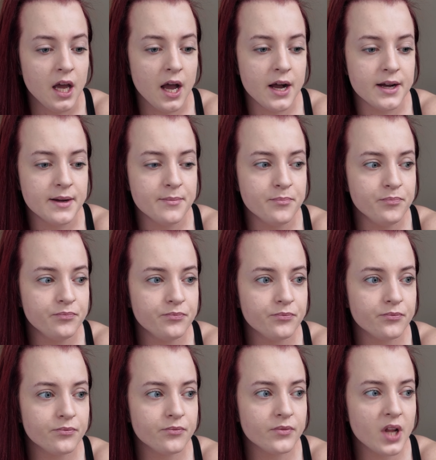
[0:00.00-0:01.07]
I
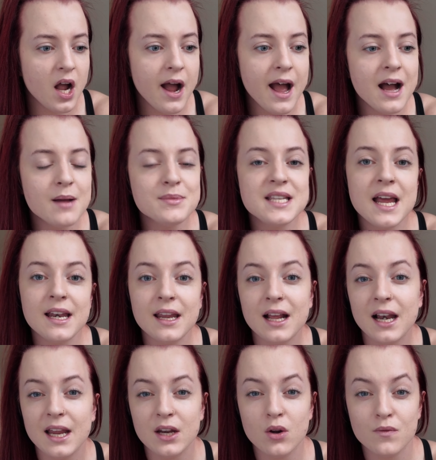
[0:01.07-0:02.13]
am
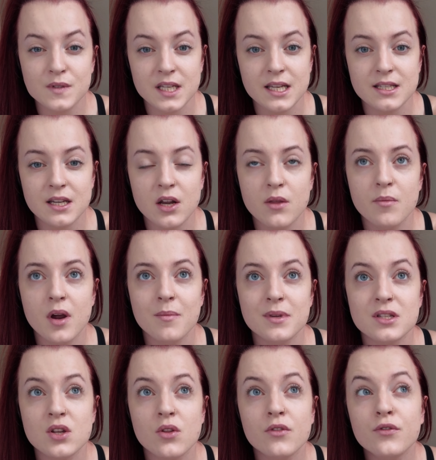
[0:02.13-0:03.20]
technically in off season at the
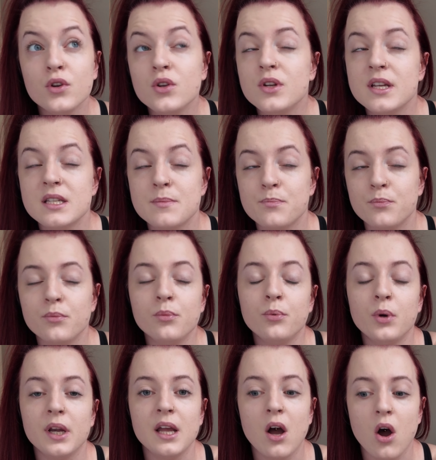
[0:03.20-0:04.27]
moment, so the food is
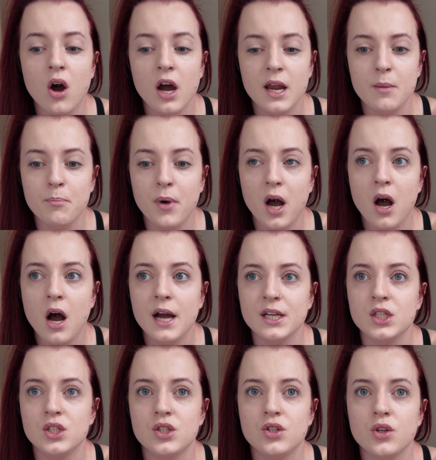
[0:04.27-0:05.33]
pretty high, but
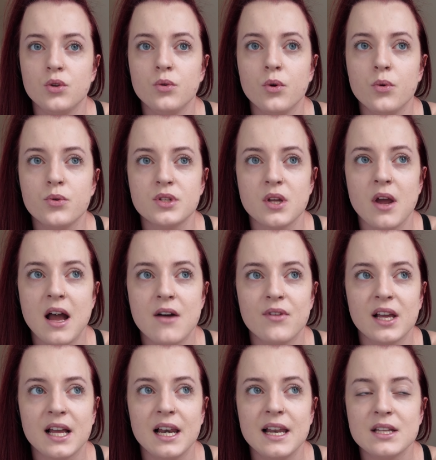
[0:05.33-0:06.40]
I do also have
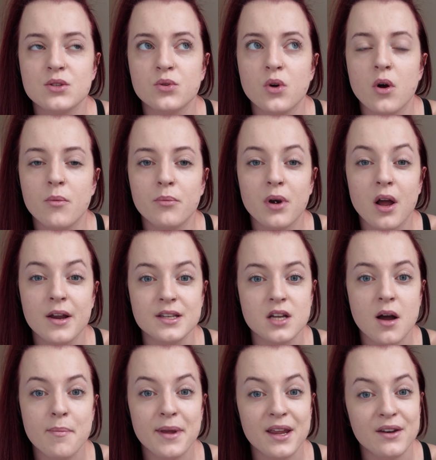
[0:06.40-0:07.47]
like a little comp lined
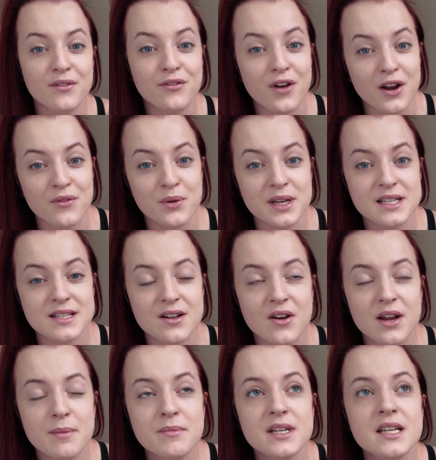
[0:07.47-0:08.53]
up in 5 weeks
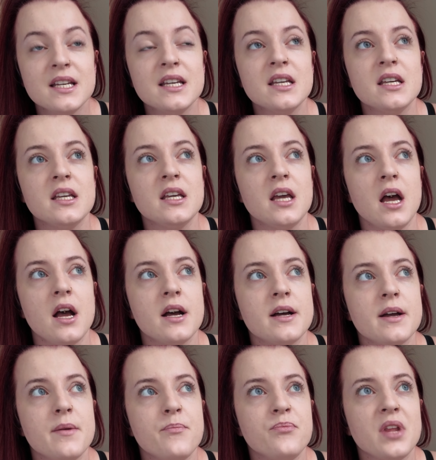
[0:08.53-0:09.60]
time.
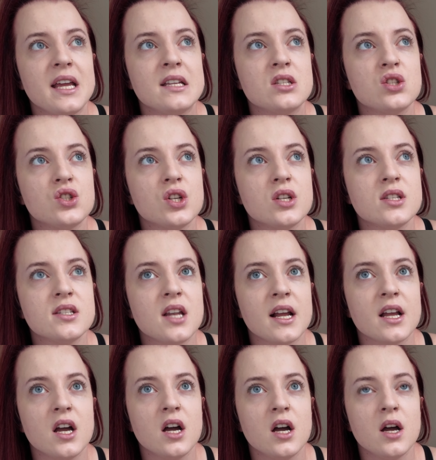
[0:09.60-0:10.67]
It's just
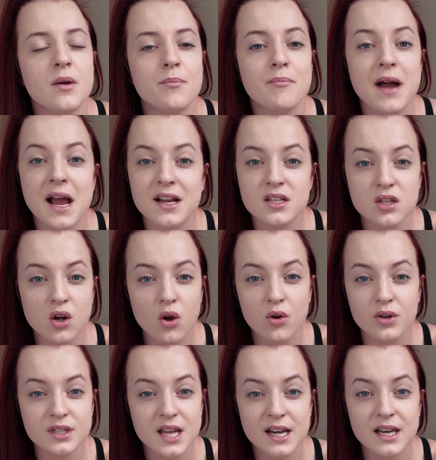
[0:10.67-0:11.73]
like a max
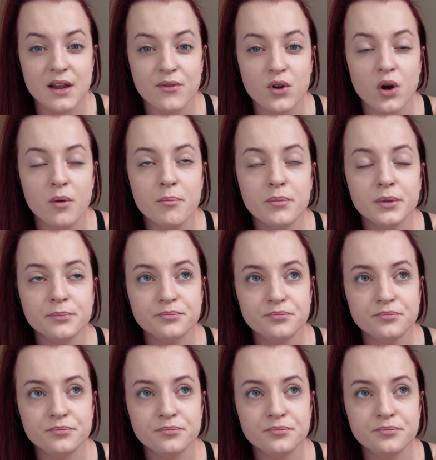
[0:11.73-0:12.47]
log deadlift comp.